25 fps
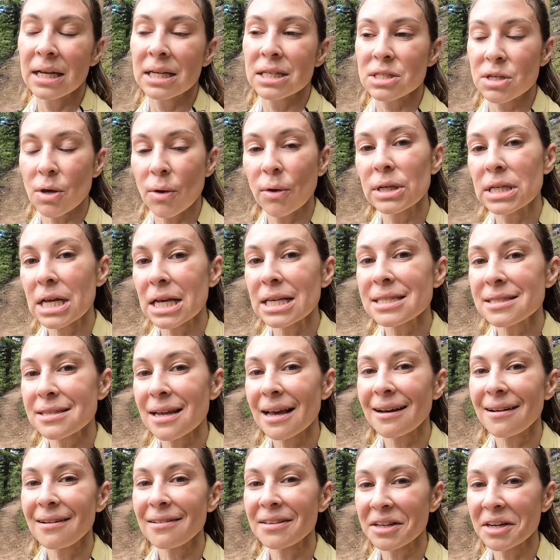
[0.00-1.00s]
so it does
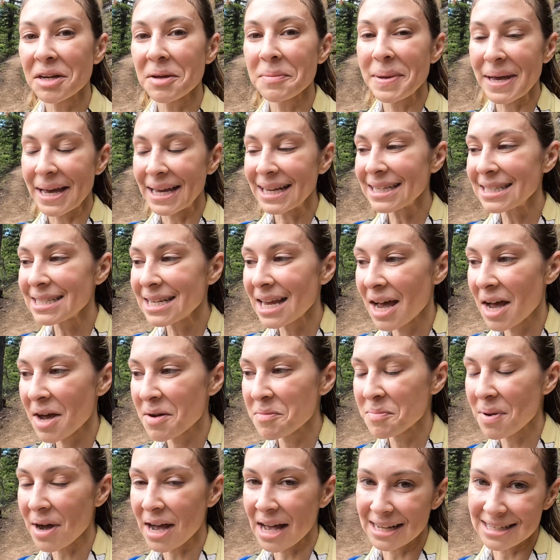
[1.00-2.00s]
take a little bit,
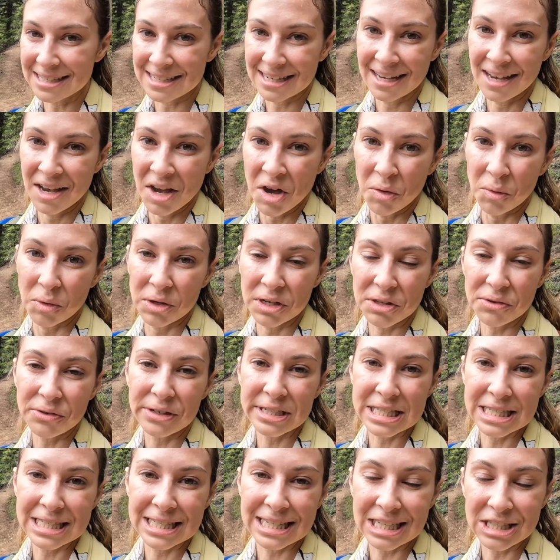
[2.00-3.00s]
but one of the
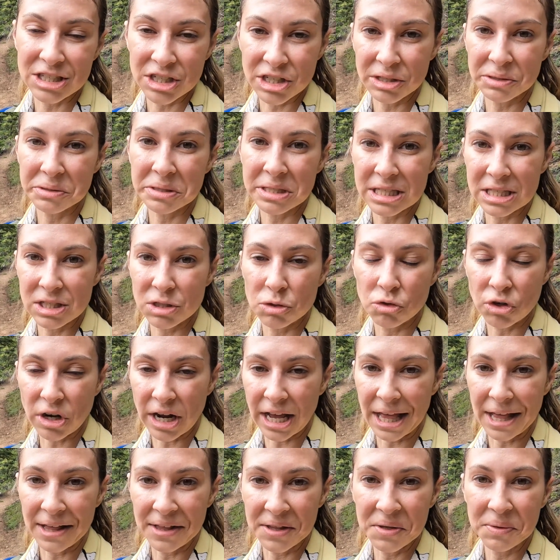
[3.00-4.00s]
reasons I chose this
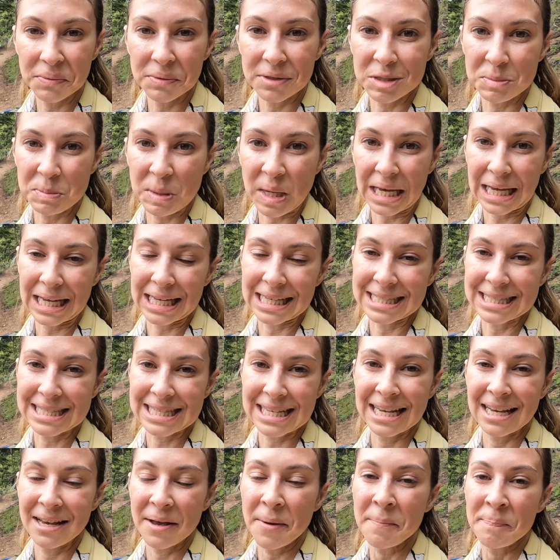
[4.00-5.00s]
trail was because